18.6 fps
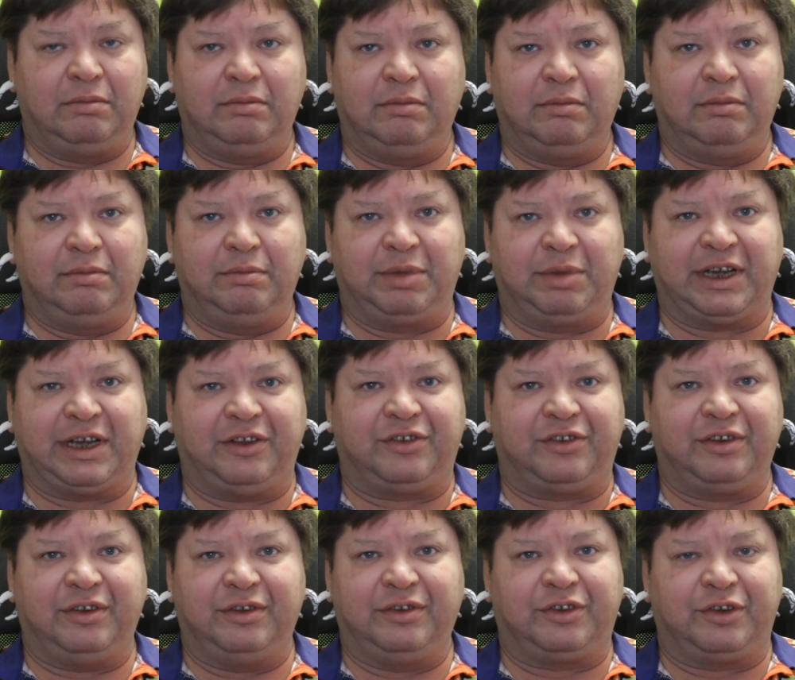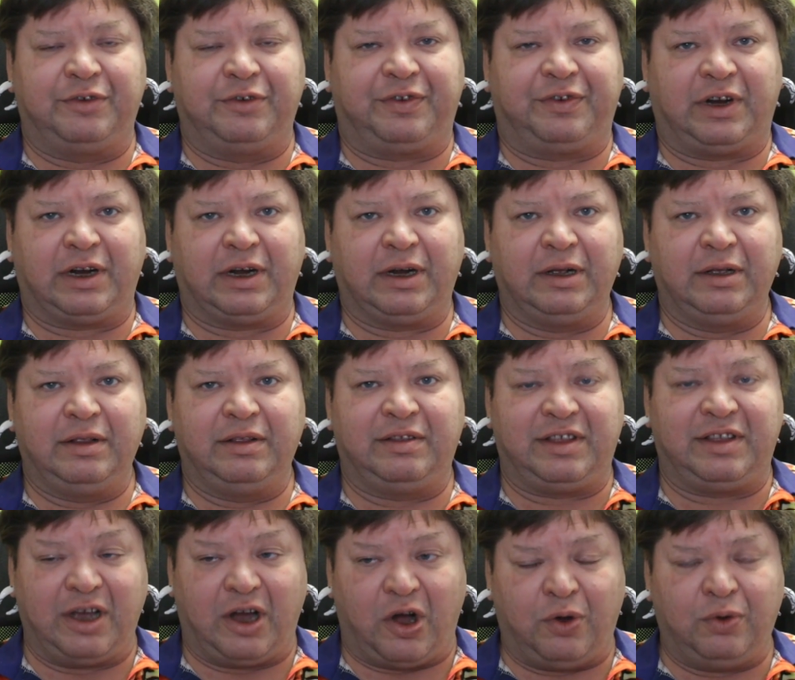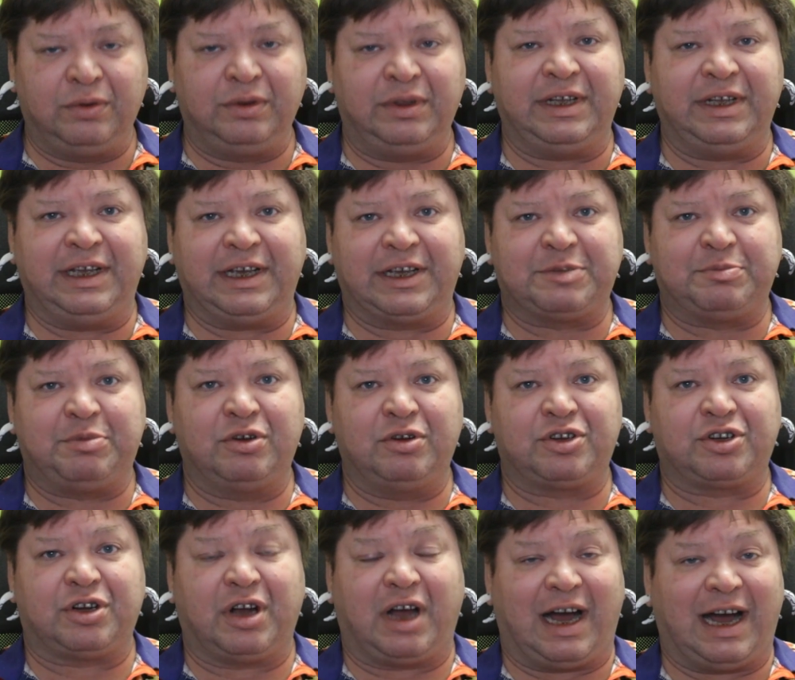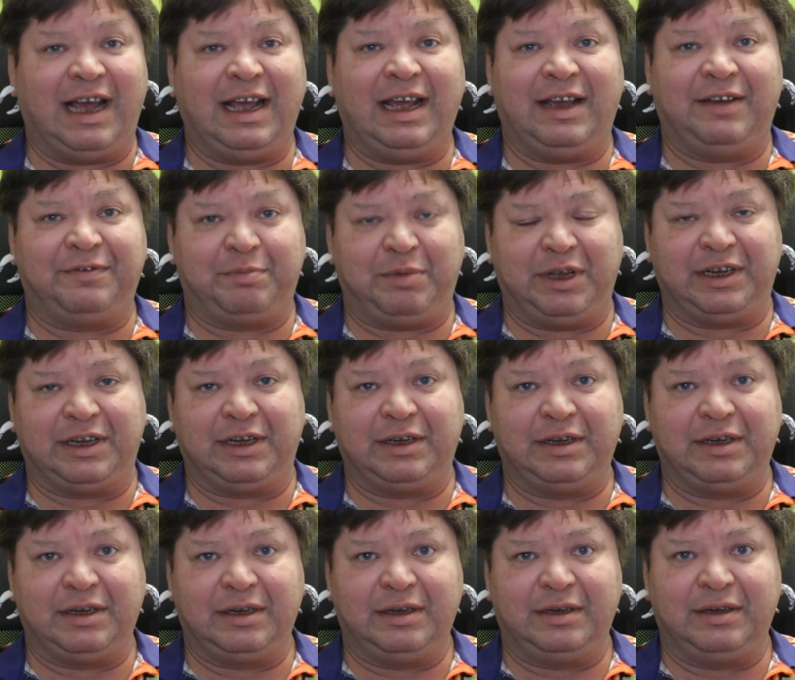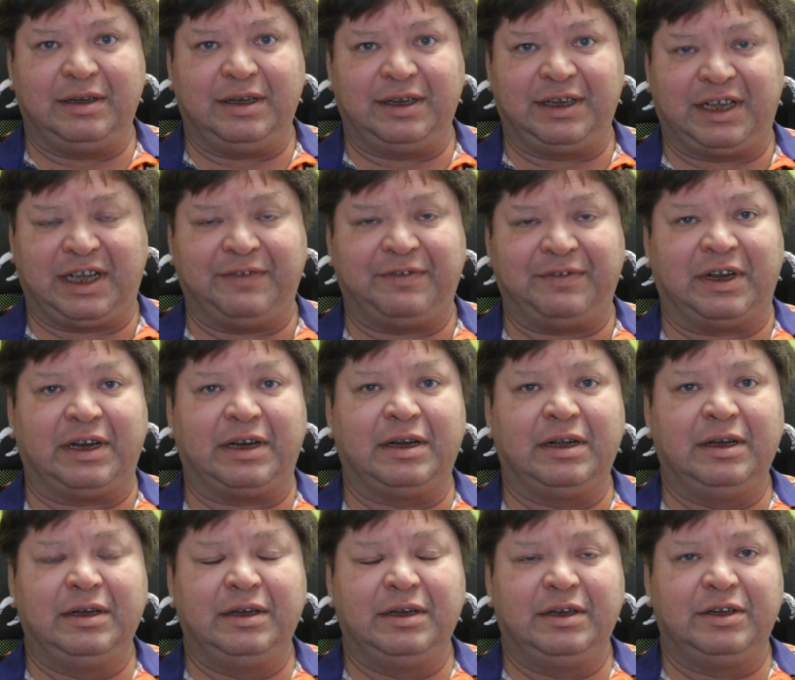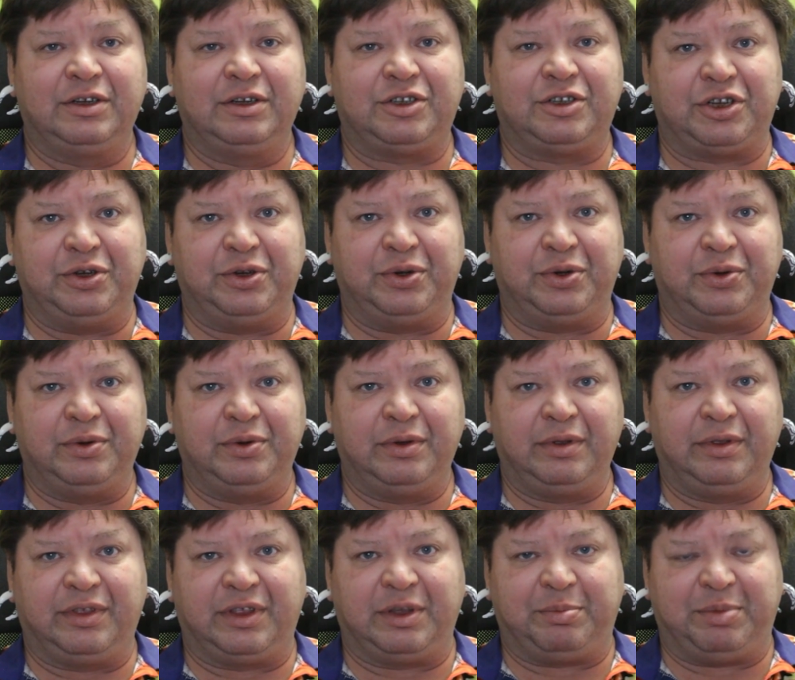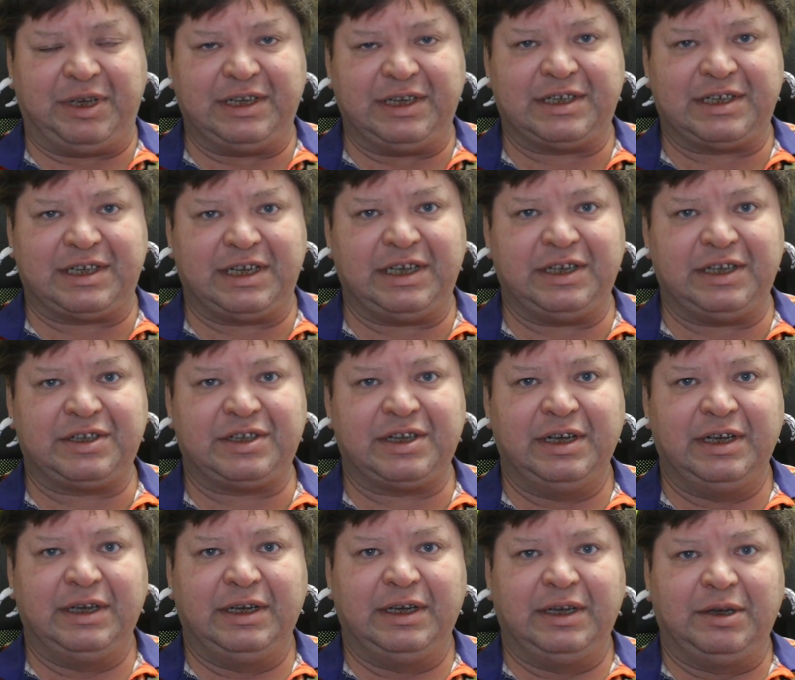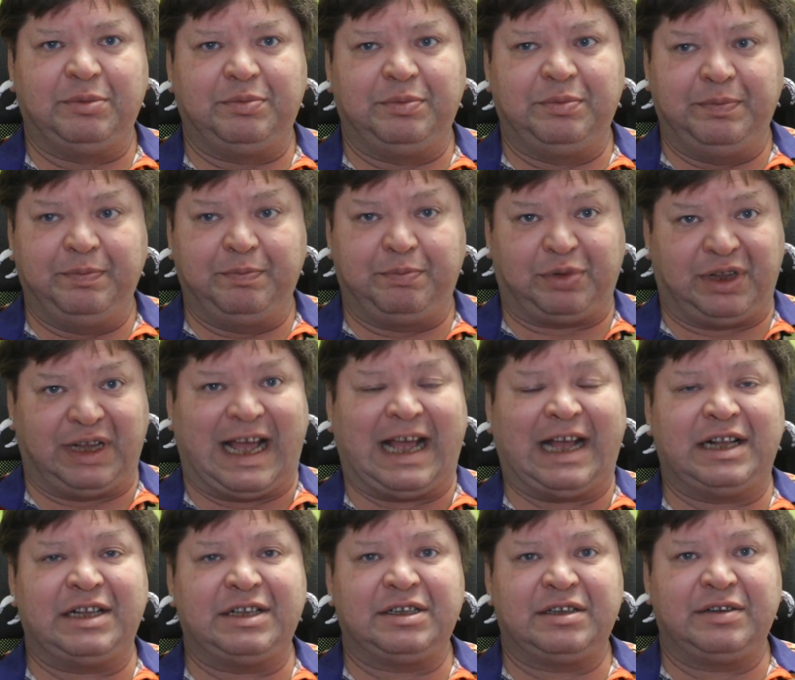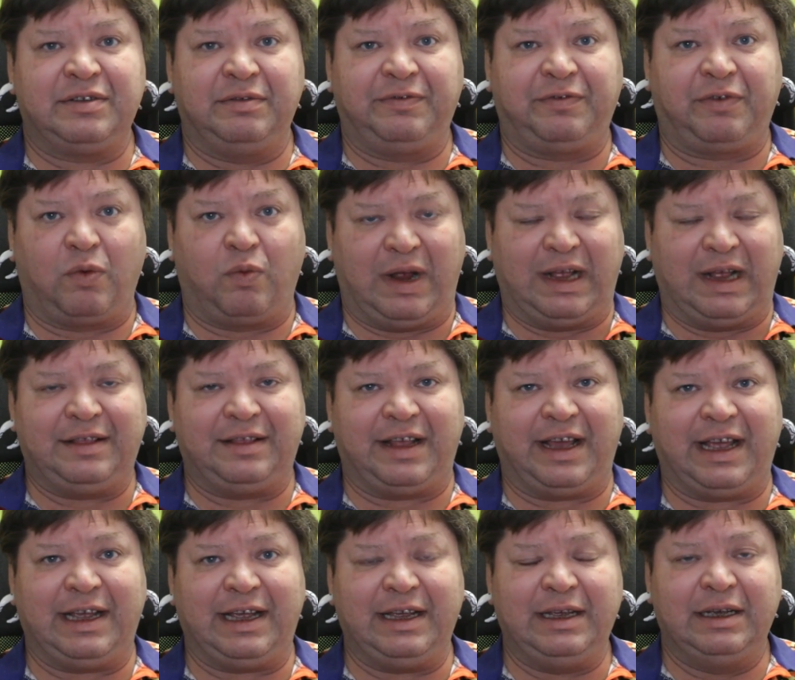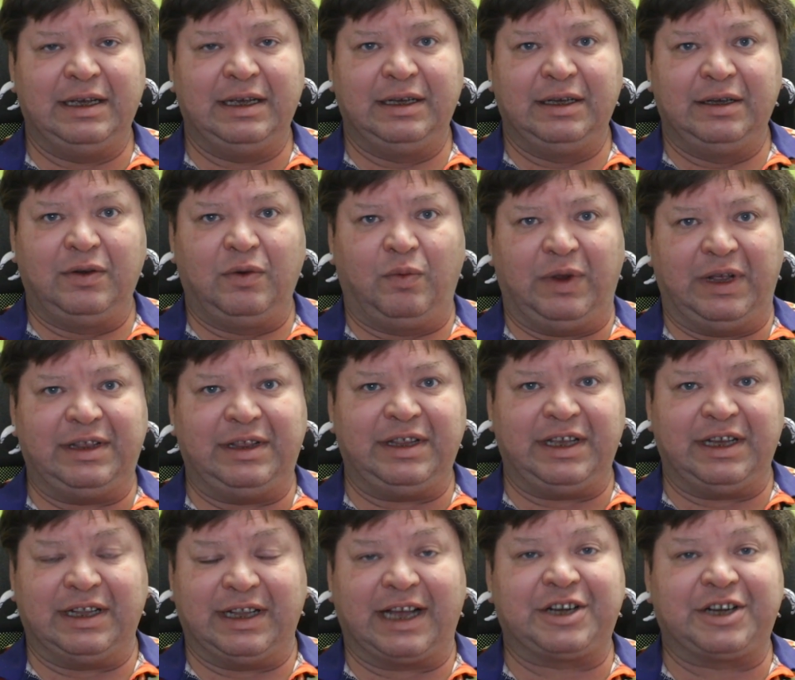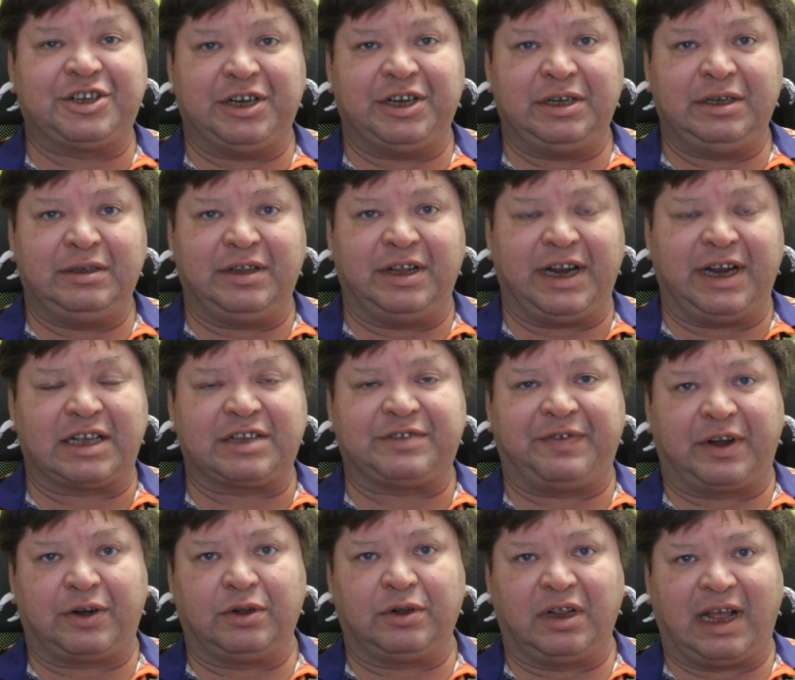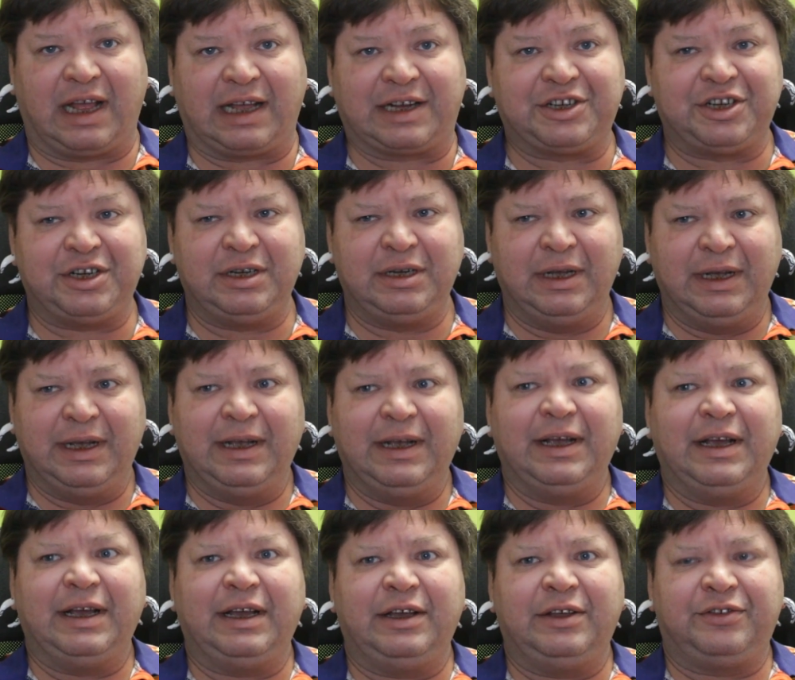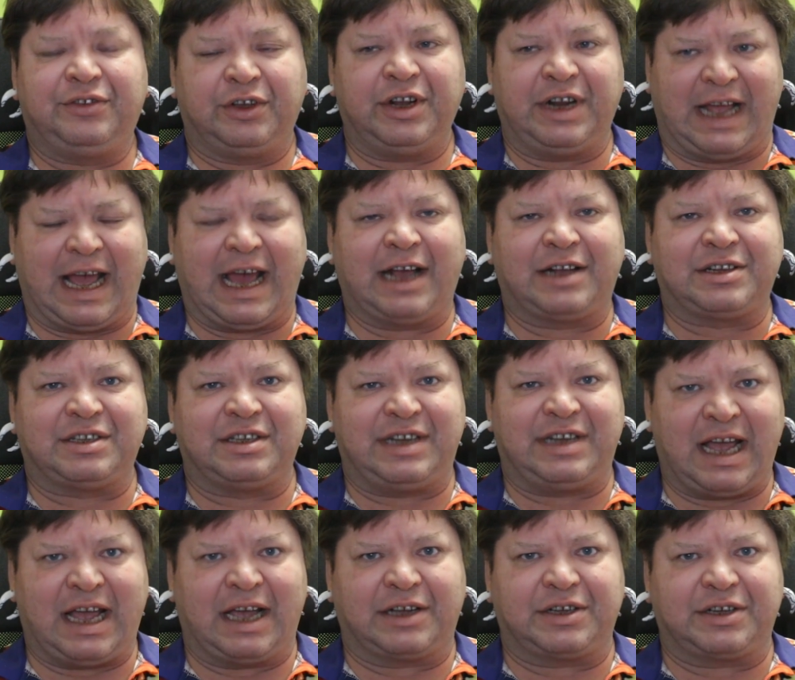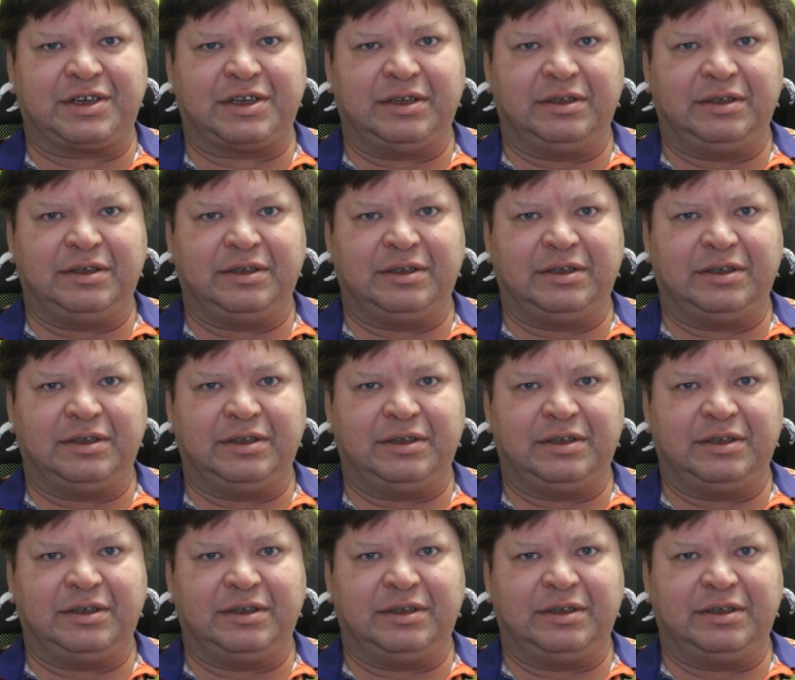Because so far, the only exposure I have been given to the PC's plans for when they win the election, the next federal election, is they're going to axe the tax.